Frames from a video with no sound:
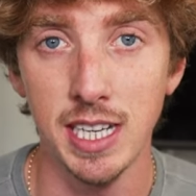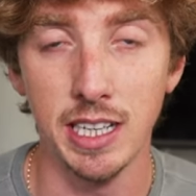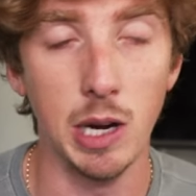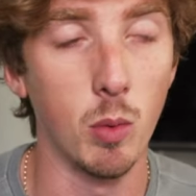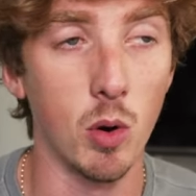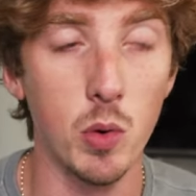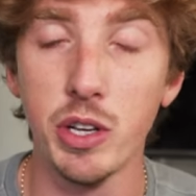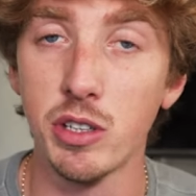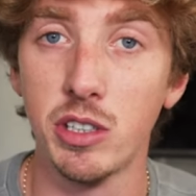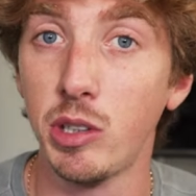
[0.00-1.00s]
Now, we're only
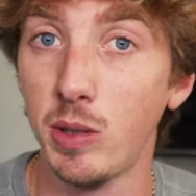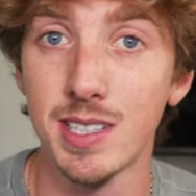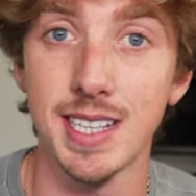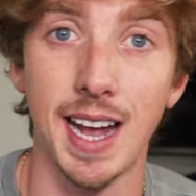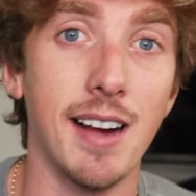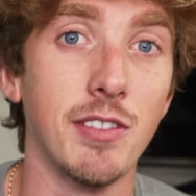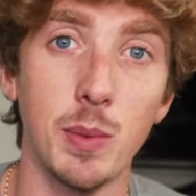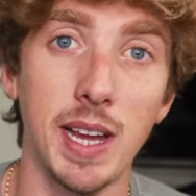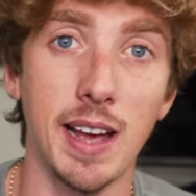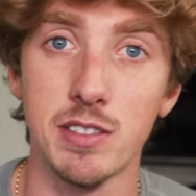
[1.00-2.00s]
gonna do this after
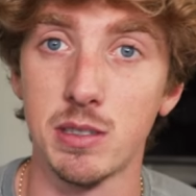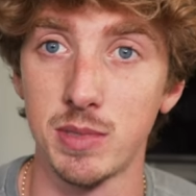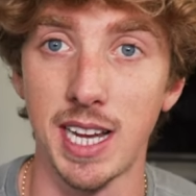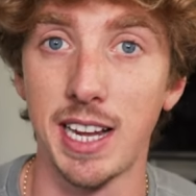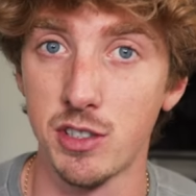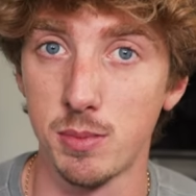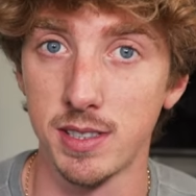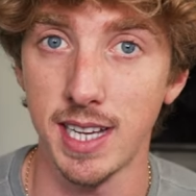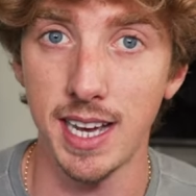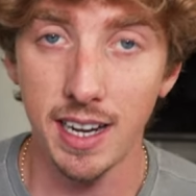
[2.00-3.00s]
we have some tangible
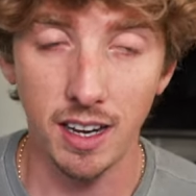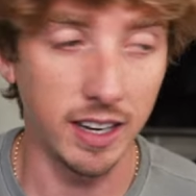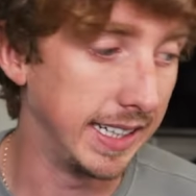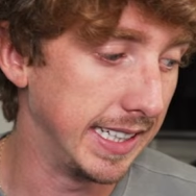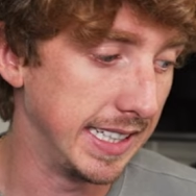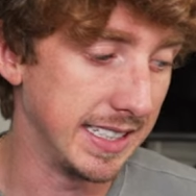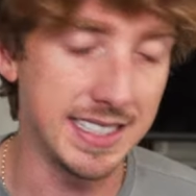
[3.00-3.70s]
data, i.e.